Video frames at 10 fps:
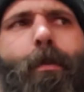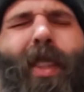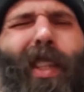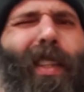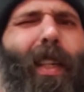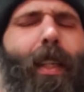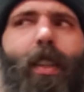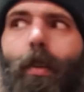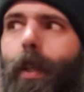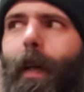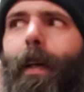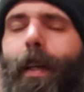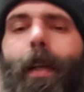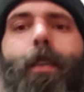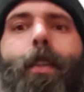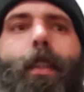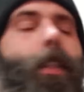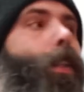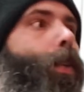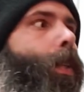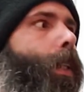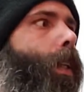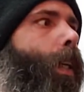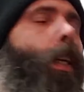I thought I'd do what I occasionally do and